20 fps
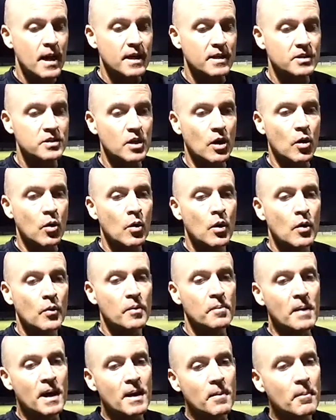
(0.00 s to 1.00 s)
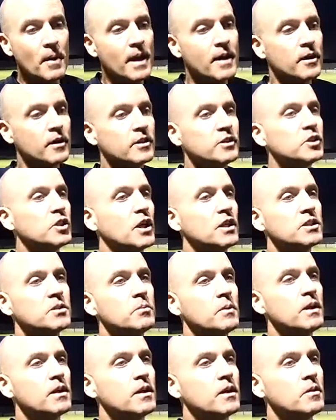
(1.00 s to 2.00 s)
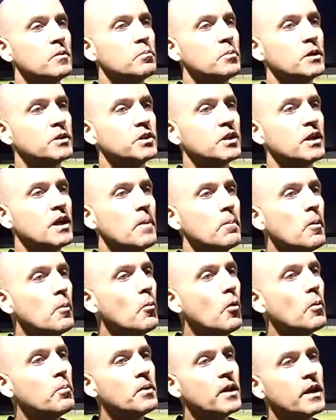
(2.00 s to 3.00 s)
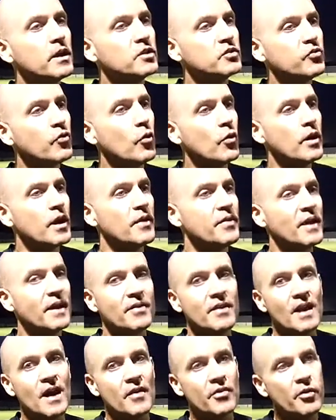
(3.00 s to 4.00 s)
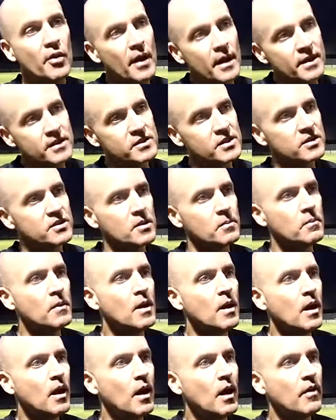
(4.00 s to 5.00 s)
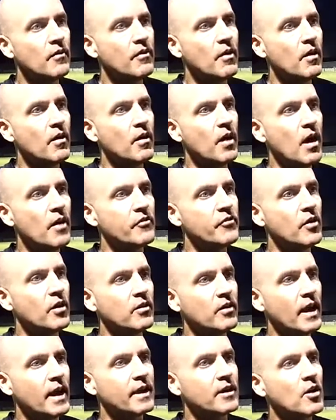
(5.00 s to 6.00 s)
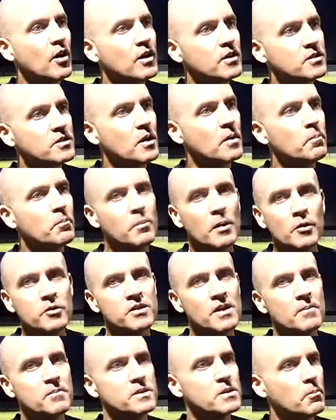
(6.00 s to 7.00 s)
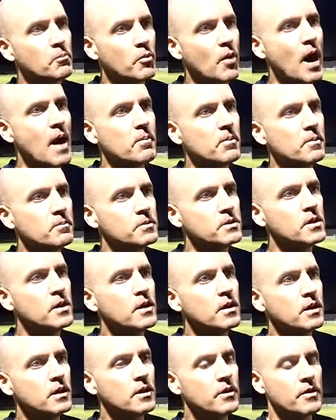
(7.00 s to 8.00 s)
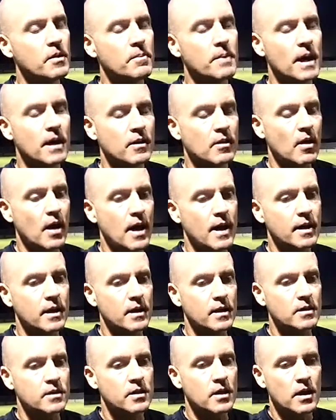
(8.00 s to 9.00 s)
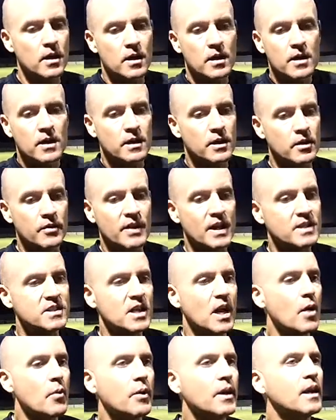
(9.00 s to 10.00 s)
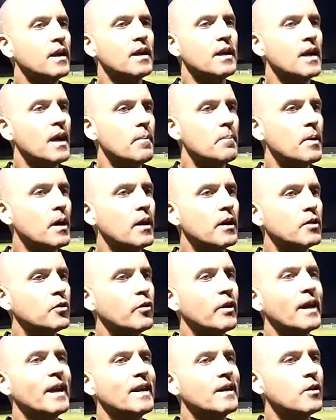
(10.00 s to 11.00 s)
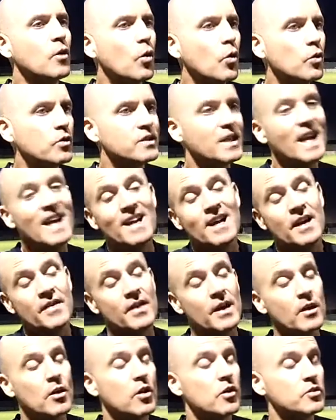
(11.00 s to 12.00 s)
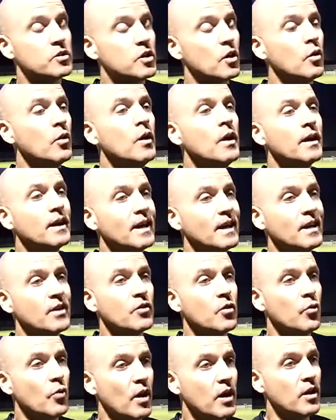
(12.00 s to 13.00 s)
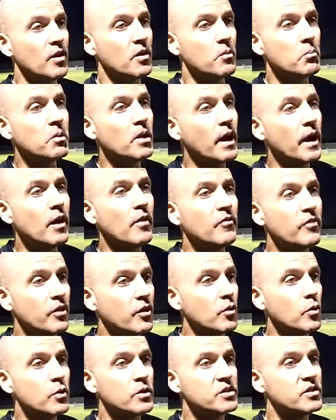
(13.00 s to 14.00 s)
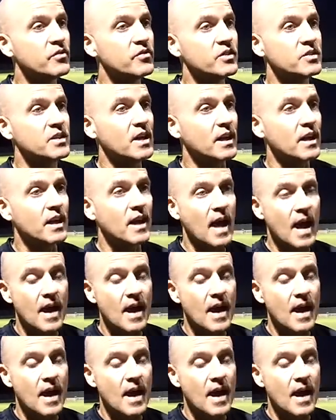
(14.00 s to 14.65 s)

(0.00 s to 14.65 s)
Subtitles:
and so we made a minor adjustment and pushed a couple more players forward. I think the athleticism of our front line posed them some problems, their back line, and that's how we ended up creating goals, and I think also getting the run of the play over the course of the second